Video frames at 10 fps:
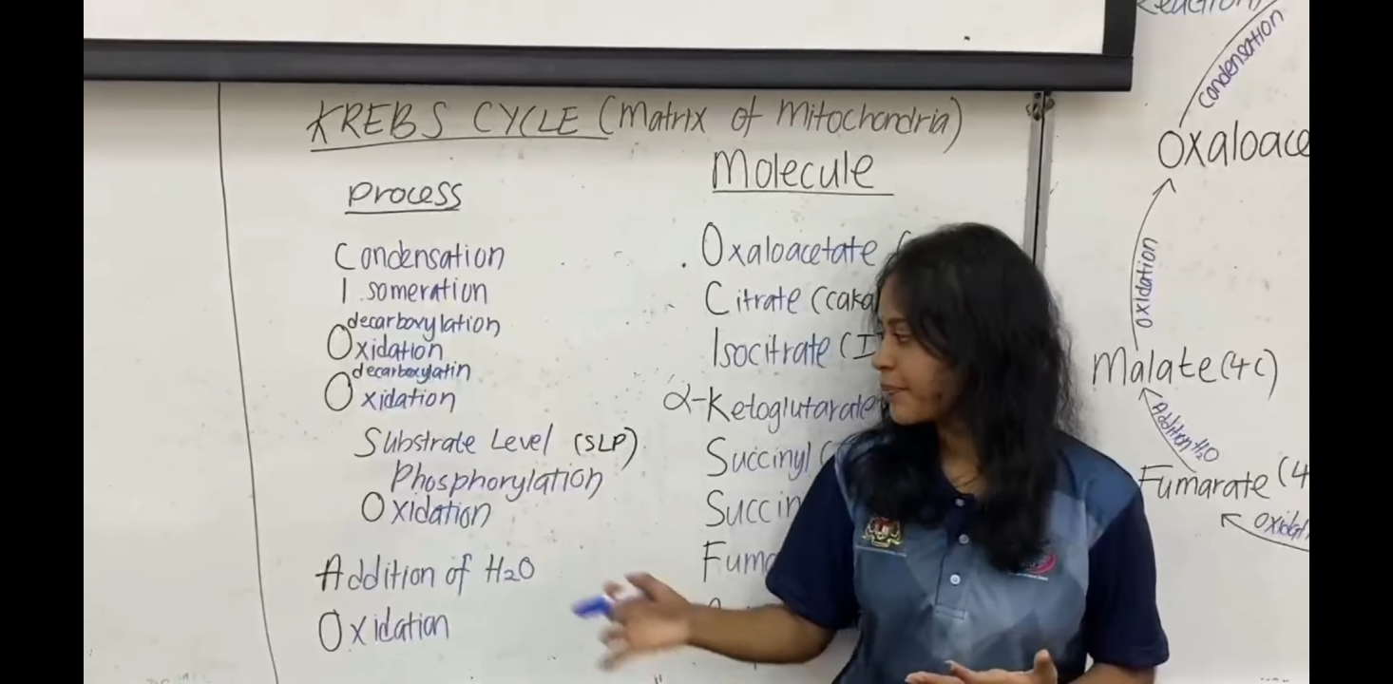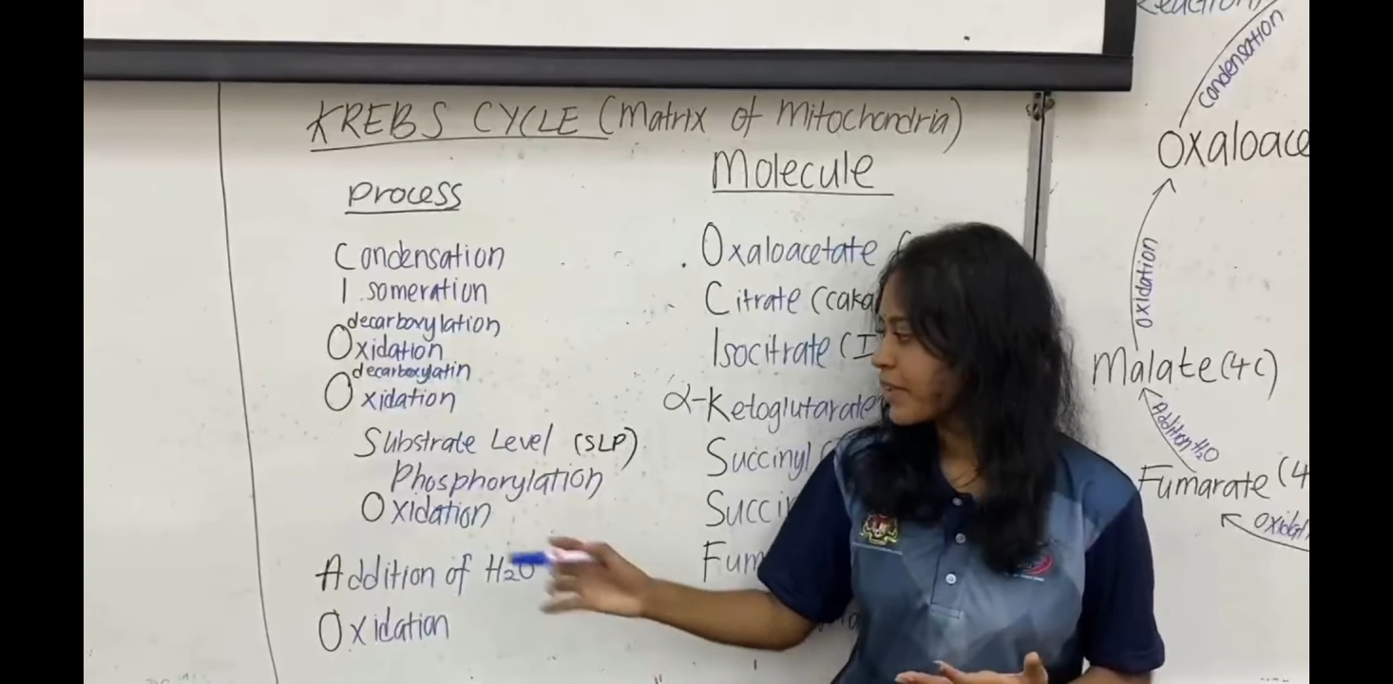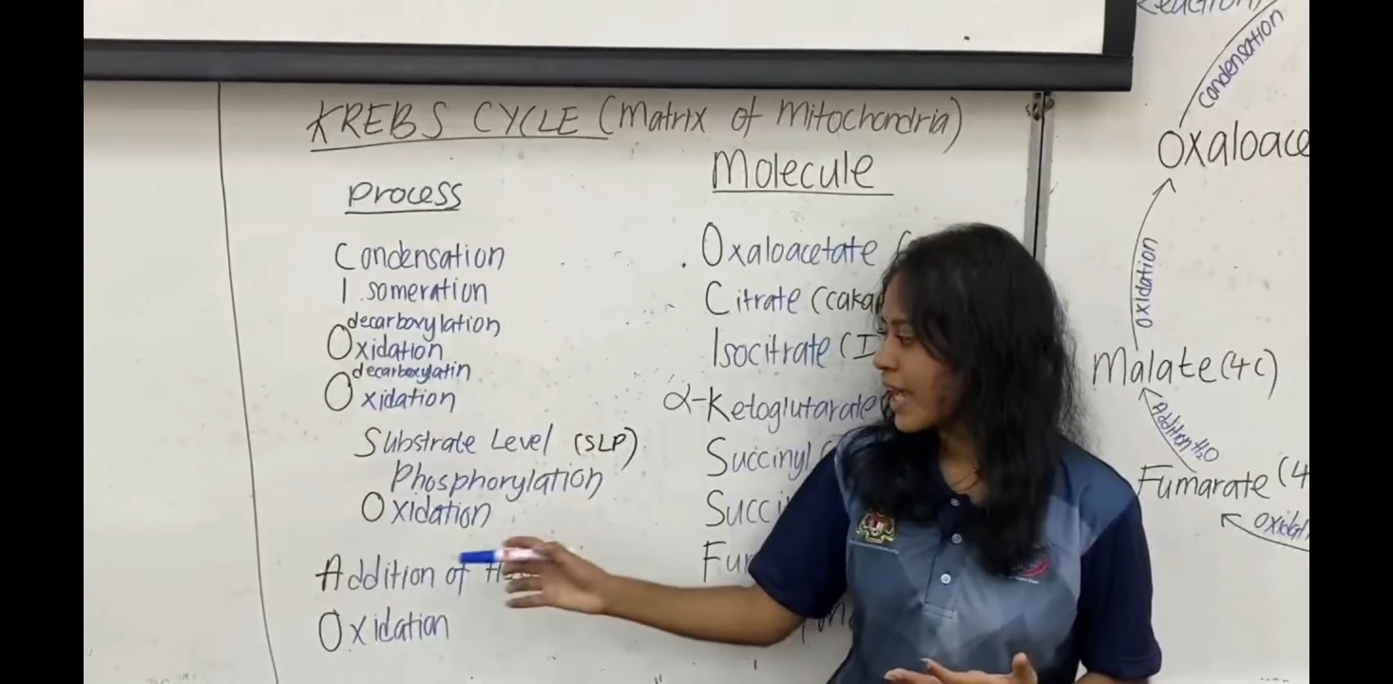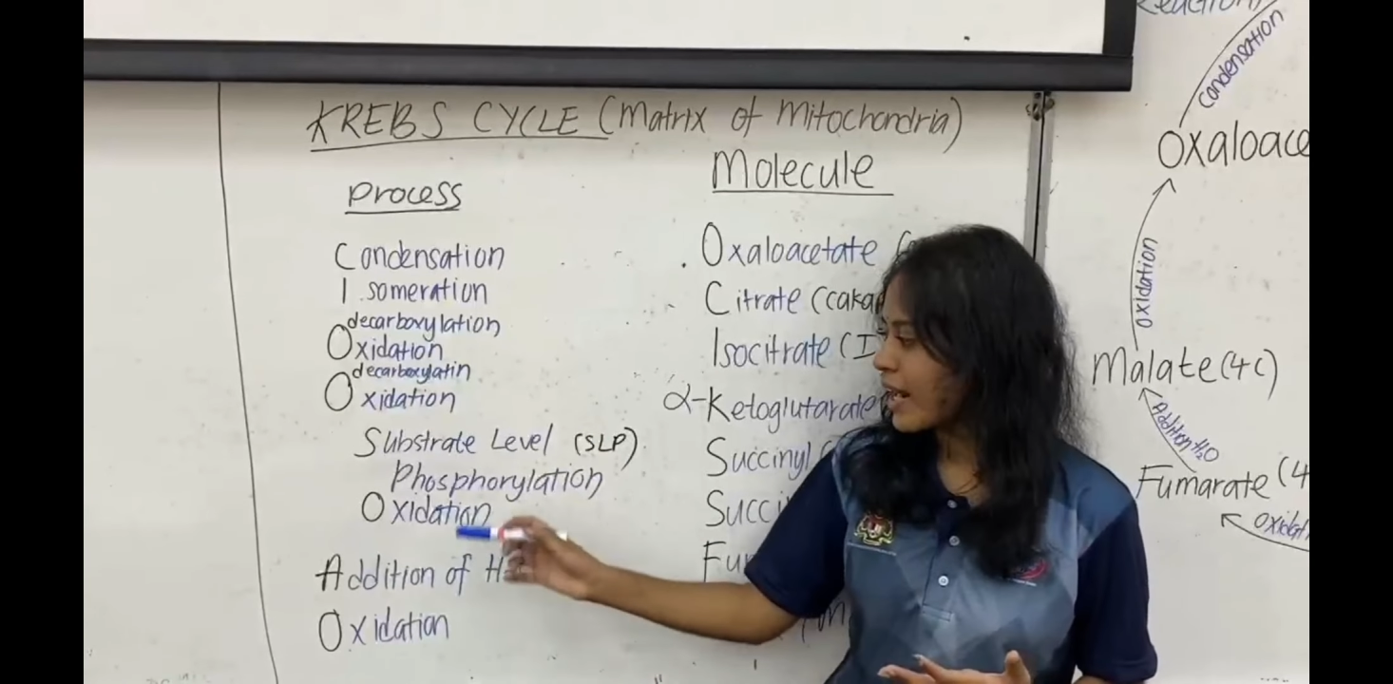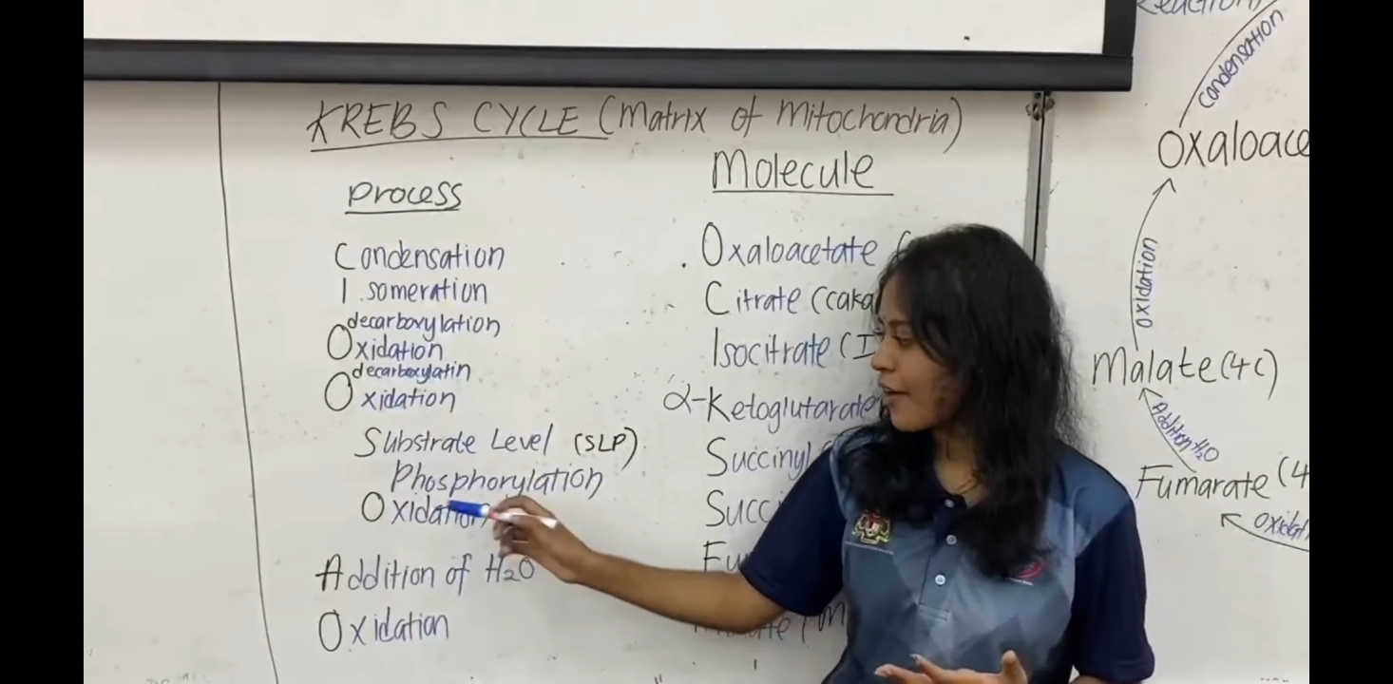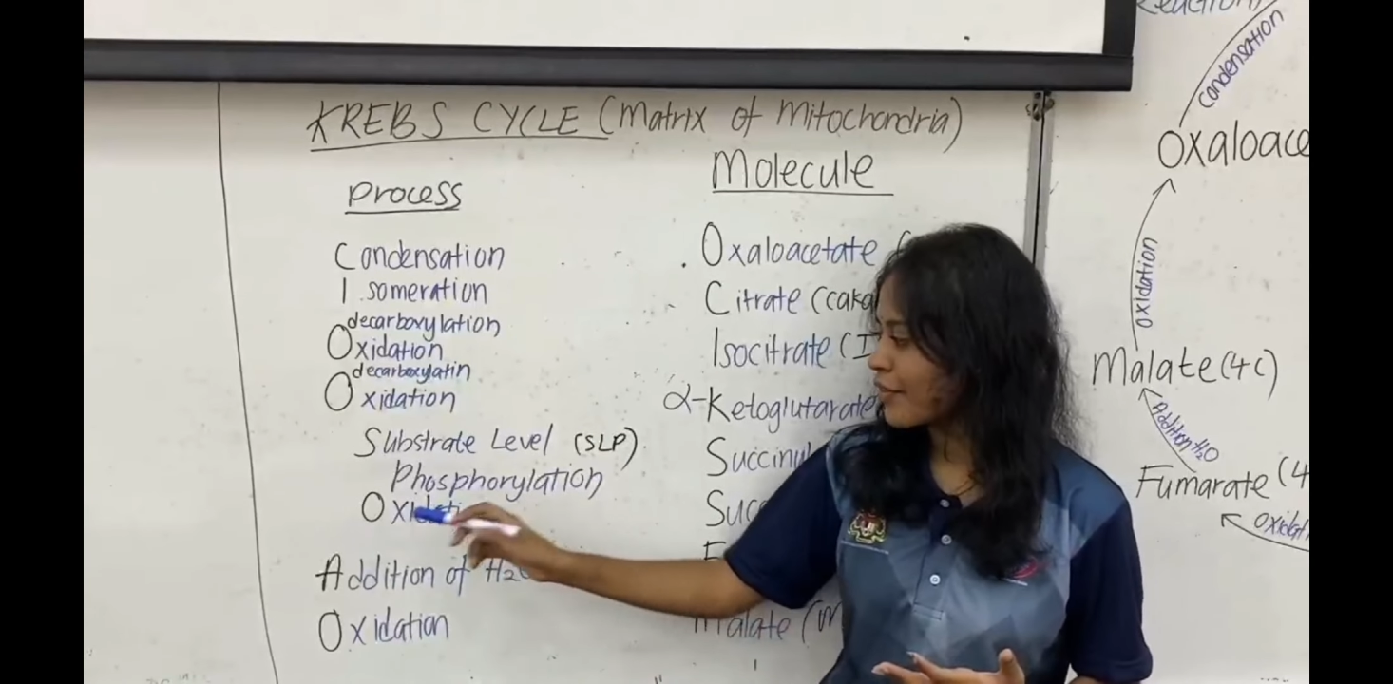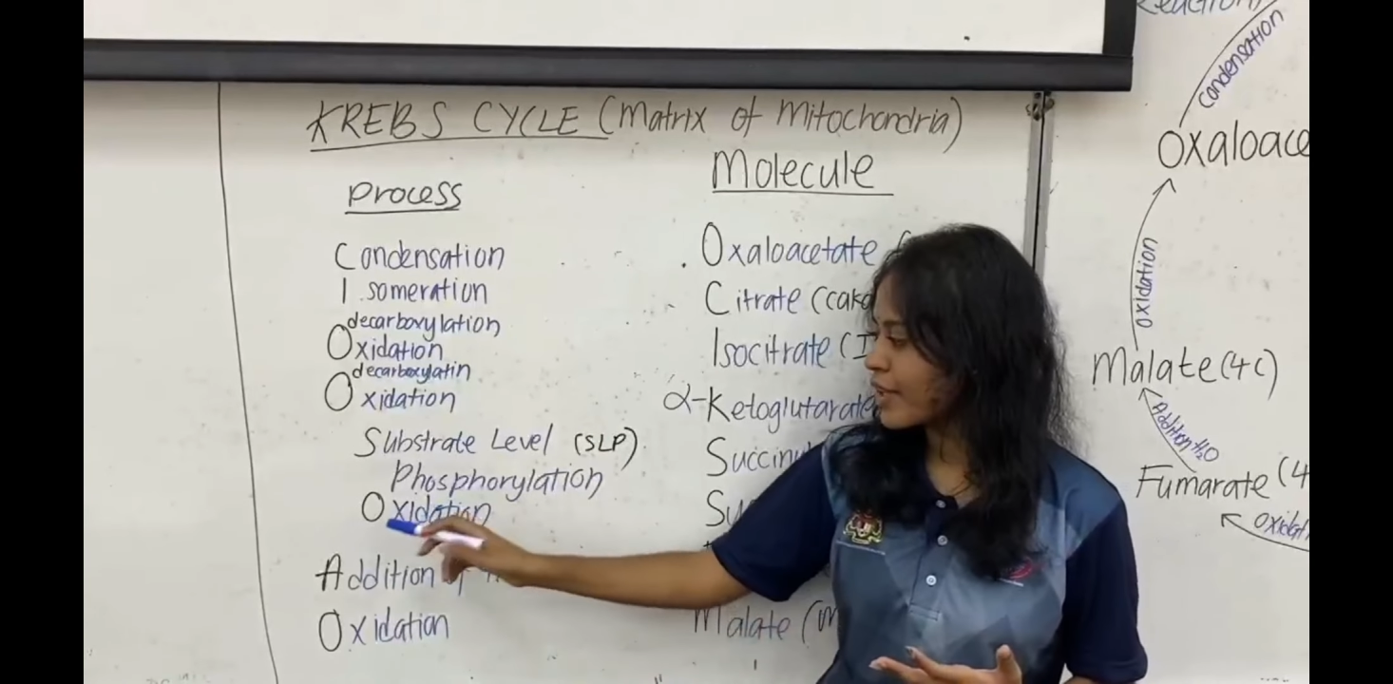And after